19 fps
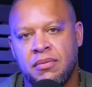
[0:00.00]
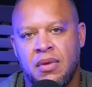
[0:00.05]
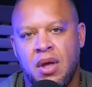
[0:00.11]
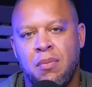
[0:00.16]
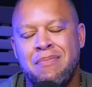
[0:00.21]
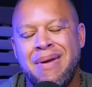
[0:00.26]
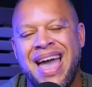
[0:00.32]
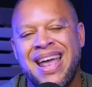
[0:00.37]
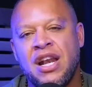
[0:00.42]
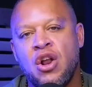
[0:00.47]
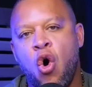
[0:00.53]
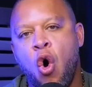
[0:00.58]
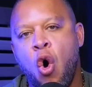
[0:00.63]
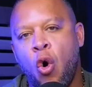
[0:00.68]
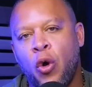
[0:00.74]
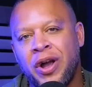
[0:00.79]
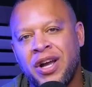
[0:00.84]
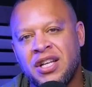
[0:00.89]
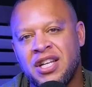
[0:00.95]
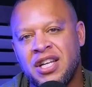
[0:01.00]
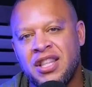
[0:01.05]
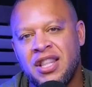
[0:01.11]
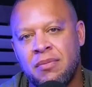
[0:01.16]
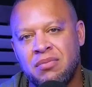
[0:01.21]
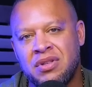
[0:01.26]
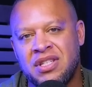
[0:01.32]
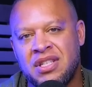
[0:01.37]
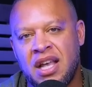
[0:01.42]
Men oriented
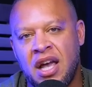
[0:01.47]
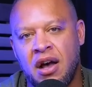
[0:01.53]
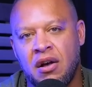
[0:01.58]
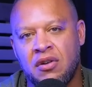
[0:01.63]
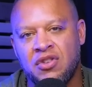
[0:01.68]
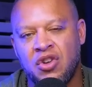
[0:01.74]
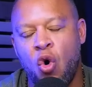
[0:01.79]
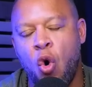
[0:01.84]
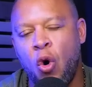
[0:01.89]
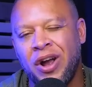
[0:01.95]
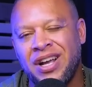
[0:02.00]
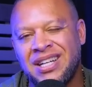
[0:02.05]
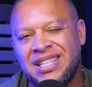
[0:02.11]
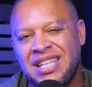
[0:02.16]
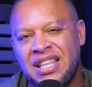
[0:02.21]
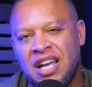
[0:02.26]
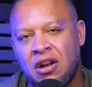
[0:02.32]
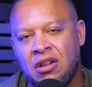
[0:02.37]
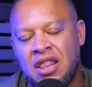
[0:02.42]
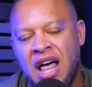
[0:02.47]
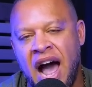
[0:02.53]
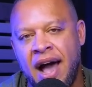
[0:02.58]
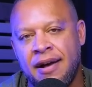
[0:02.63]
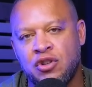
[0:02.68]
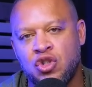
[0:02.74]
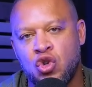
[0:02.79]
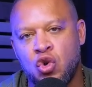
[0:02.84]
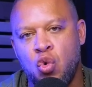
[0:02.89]
themselves, oriented their
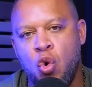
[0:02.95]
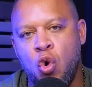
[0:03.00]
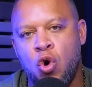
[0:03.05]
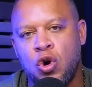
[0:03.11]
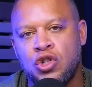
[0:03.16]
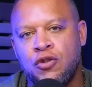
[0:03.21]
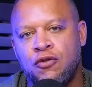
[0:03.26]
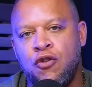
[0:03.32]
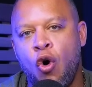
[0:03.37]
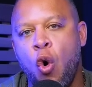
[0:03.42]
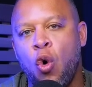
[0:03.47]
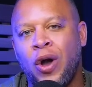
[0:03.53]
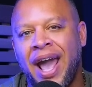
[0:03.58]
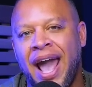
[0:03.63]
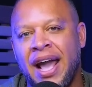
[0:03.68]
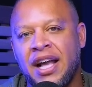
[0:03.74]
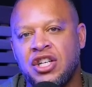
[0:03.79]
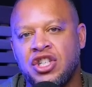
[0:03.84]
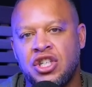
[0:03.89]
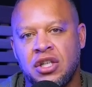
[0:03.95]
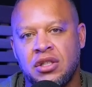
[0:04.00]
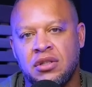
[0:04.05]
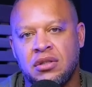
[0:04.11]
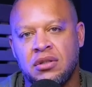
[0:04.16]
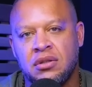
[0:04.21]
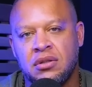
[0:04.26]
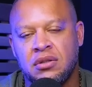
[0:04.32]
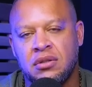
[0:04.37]
lives towards vocation.
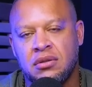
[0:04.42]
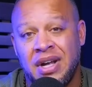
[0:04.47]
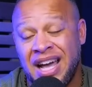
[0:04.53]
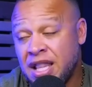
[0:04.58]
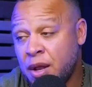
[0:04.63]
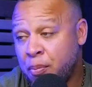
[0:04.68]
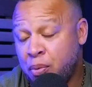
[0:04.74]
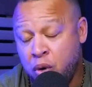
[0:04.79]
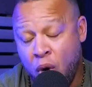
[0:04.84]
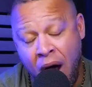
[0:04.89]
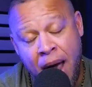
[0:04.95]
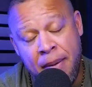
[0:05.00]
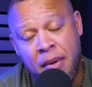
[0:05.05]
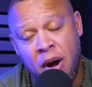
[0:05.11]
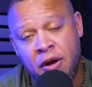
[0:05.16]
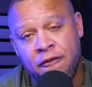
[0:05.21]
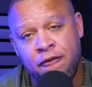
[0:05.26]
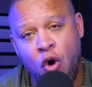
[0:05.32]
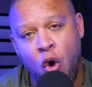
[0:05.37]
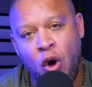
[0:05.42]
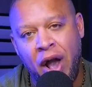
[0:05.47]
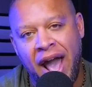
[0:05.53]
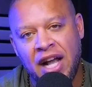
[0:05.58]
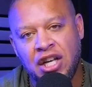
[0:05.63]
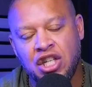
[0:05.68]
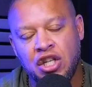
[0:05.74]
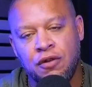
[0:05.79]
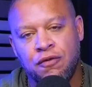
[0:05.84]
And the primary
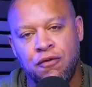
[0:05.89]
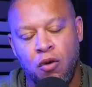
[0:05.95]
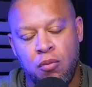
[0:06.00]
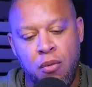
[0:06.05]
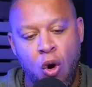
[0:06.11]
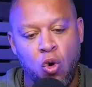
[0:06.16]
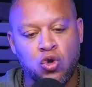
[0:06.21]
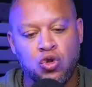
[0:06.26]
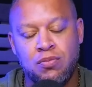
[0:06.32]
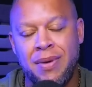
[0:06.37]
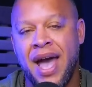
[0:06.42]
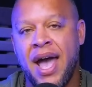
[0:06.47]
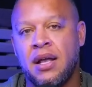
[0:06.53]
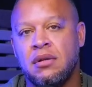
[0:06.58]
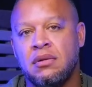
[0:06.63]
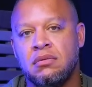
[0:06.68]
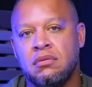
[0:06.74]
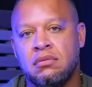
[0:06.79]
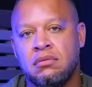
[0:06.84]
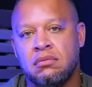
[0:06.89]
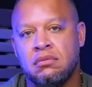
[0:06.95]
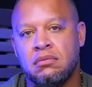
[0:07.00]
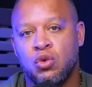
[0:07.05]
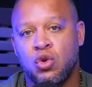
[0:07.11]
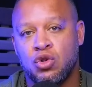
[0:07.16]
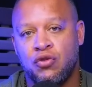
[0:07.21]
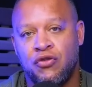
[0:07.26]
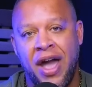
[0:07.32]
vocation for most men
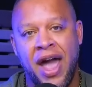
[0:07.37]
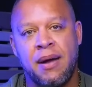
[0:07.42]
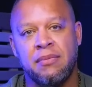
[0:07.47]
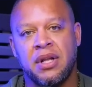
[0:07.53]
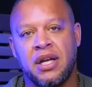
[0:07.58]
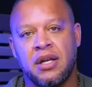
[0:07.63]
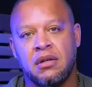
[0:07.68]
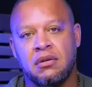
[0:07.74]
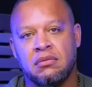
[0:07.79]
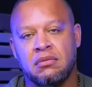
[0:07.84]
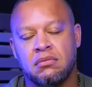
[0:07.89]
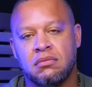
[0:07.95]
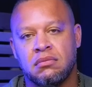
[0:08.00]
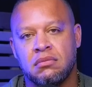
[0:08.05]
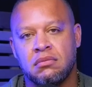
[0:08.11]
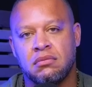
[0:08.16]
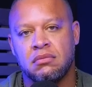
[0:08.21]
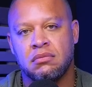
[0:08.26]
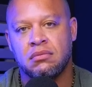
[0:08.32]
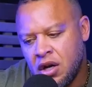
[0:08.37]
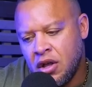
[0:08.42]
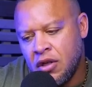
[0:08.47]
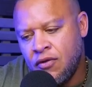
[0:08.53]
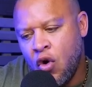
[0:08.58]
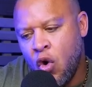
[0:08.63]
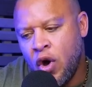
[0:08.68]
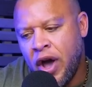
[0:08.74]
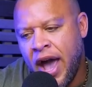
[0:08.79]
was family. Another
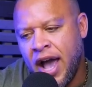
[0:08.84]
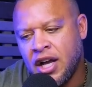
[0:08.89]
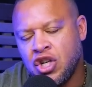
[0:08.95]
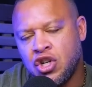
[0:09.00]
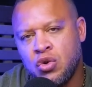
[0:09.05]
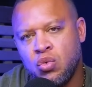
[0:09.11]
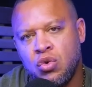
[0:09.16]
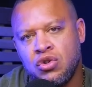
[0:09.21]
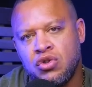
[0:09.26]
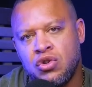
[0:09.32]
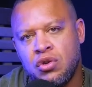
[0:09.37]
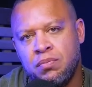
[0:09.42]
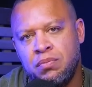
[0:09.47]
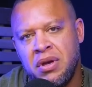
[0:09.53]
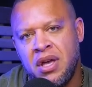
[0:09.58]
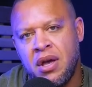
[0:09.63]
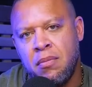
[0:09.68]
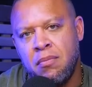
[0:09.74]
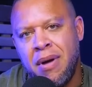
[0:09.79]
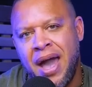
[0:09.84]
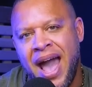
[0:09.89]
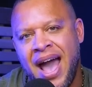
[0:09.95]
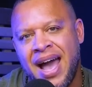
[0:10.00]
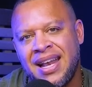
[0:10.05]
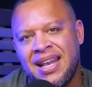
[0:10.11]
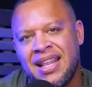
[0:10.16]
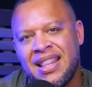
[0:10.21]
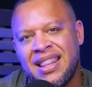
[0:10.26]
vocation was to be a
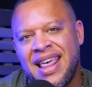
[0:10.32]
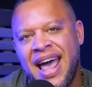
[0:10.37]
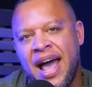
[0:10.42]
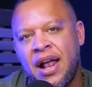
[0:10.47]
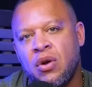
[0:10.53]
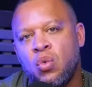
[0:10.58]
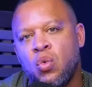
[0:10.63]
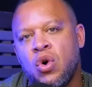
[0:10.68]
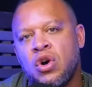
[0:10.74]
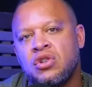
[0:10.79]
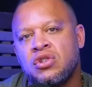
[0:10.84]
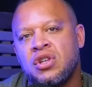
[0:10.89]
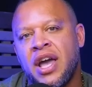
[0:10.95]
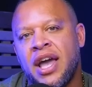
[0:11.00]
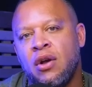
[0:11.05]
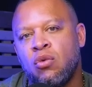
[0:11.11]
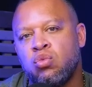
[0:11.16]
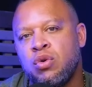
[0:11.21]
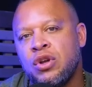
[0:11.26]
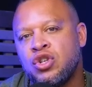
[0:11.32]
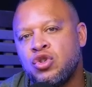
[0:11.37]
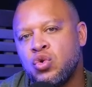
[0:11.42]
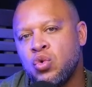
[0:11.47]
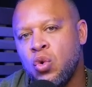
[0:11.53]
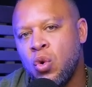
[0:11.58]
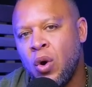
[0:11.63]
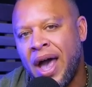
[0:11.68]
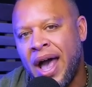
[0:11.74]
man that was a
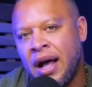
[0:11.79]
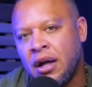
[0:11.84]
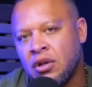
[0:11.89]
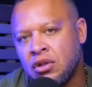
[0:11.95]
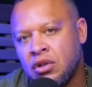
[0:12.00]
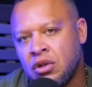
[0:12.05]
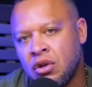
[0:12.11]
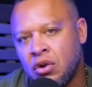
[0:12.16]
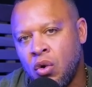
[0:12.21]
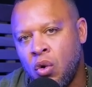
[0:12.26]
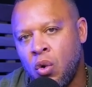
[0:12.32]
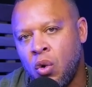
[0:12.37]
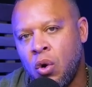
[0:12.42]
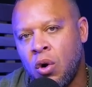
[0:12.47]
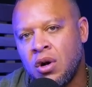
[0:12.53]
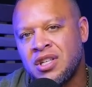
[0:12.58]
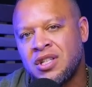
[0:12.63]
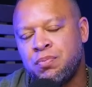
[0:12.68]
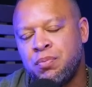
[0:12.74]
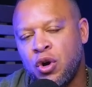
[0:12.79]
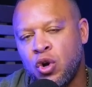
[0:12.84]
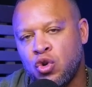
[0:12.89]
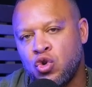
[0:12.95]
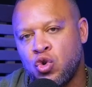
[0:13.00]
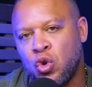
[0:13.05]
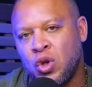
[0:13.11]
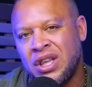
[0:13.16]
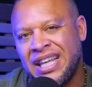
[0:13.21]
ritual elder or
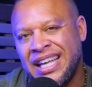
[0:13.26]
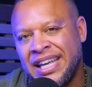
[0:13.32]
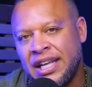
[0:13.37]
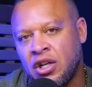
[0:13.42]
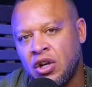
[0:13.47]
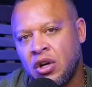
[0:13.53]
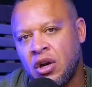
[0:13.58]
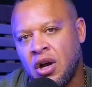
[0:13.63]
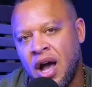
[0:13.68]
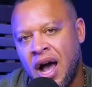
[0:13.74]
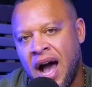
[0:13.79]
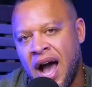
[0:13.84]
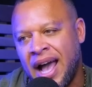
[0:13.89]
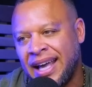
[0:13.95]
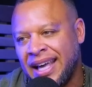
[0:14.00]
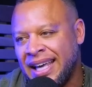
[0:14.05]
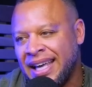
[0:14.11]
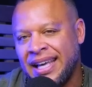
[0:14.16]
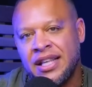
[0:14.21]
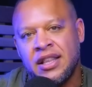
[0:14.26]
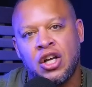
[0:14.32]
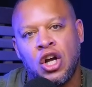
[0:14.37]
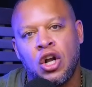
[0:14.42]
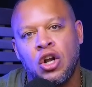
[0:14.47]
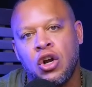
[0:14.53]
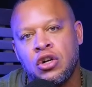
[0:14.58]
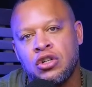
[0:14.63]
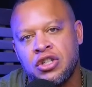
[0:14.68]
spiritual leader, that is the
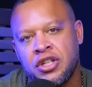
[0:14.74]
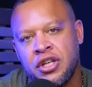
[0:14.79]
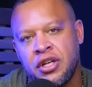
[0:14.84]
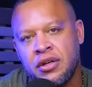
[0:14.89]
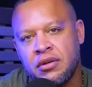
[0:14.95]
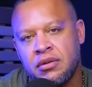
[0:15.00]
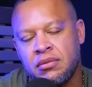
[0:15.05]
clergy.